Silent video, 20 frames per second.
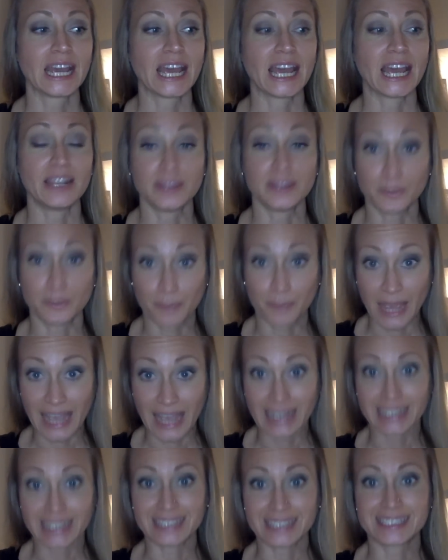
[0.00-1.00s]
and the
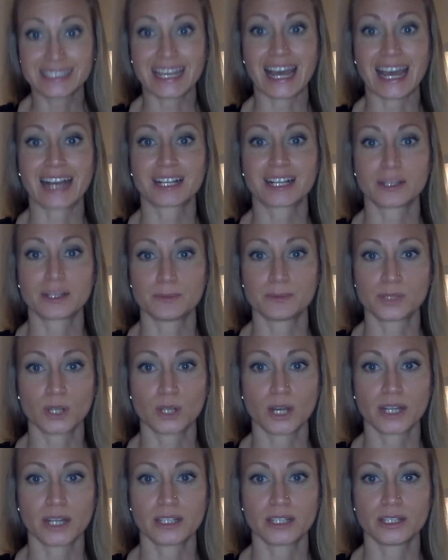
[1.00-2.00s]
panic attack comes
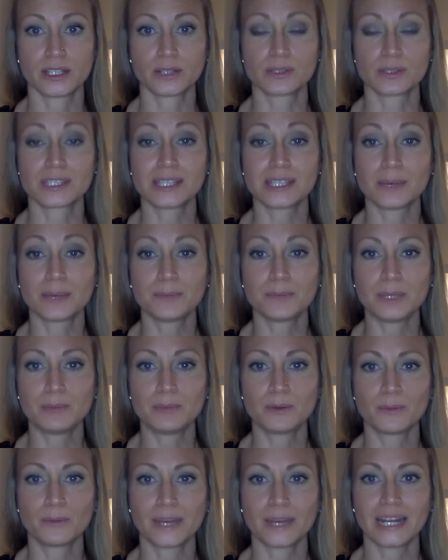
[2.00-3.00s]
on, you know, some
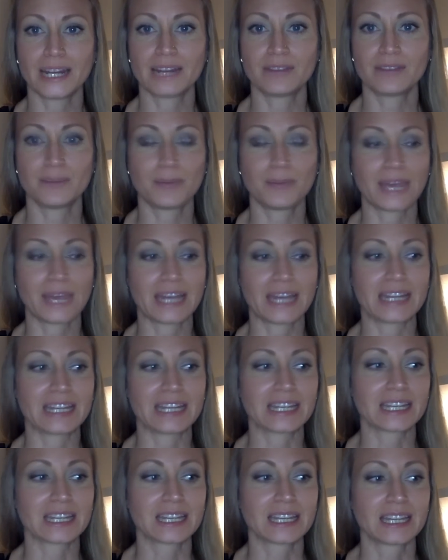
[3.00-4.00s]
people might have the
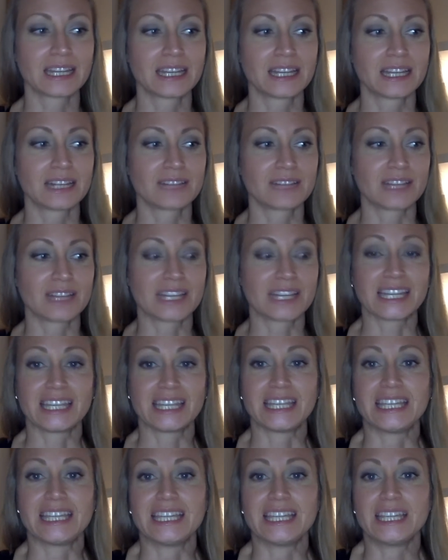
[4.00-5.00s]
panic like a
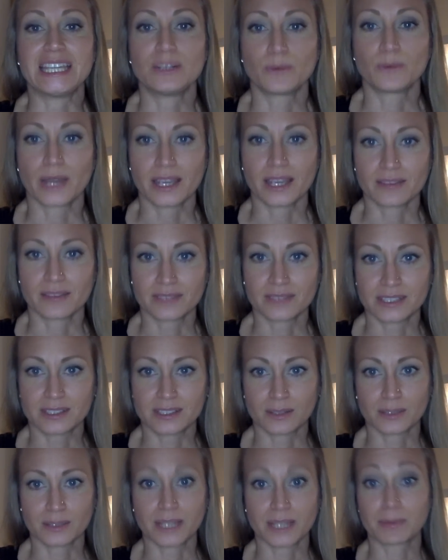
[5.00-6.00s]
heat wave. It's
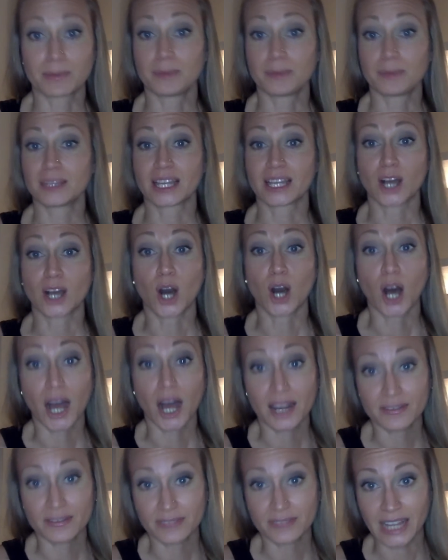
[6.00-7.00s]
uh, like maybe like a
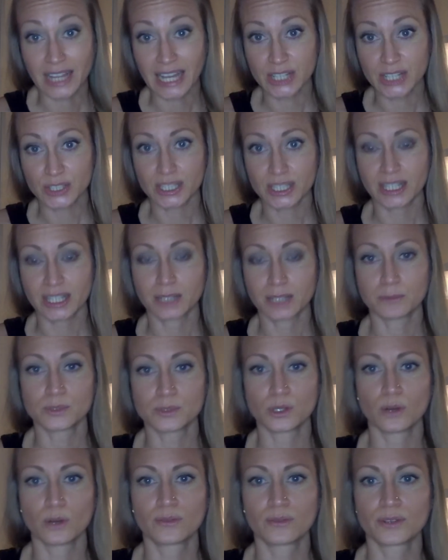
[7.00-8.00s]
hot flash that comes
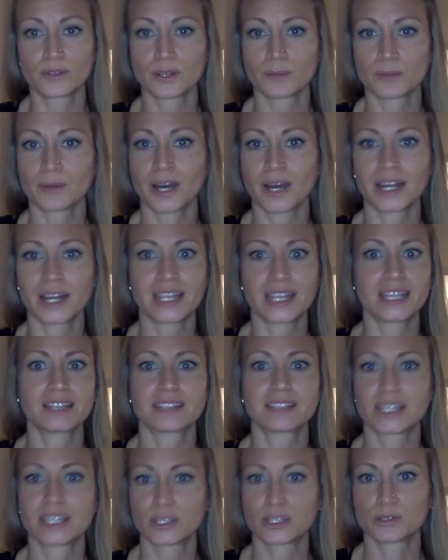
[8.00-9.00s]
over your body
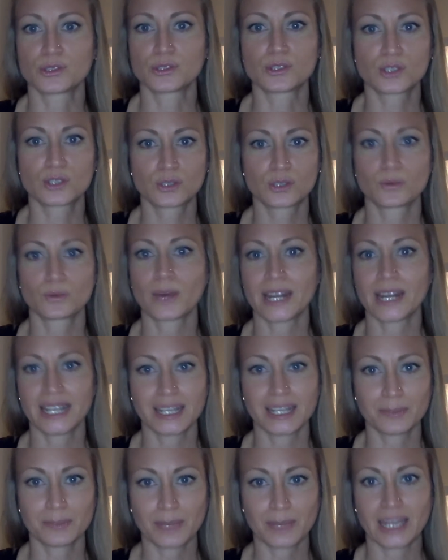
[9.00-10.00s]
and like you're just
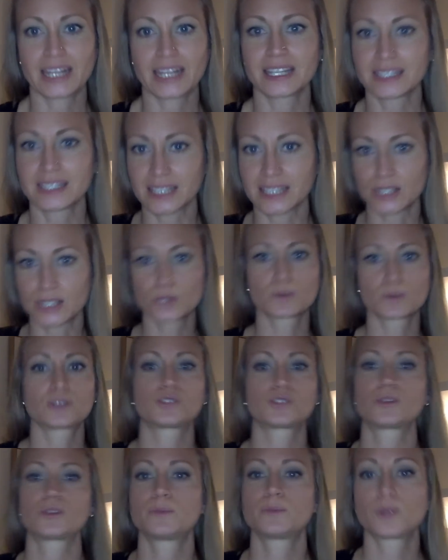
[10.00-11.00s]
sweating and panicking. And you just want to
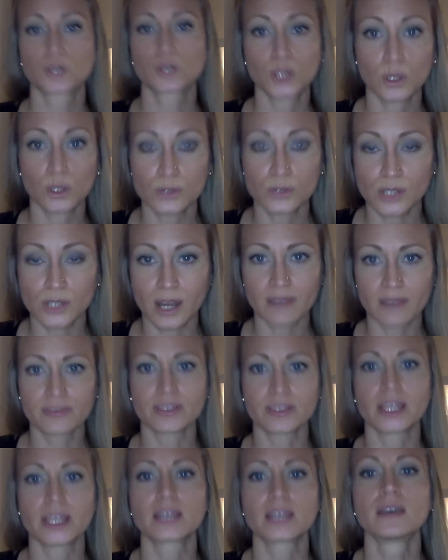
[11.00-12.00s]
strip your clothes off and
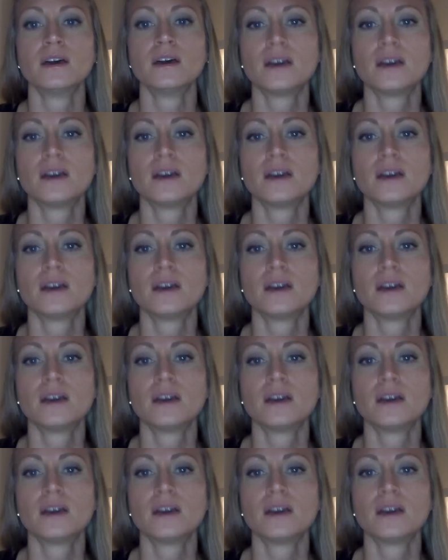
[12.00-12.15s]
like,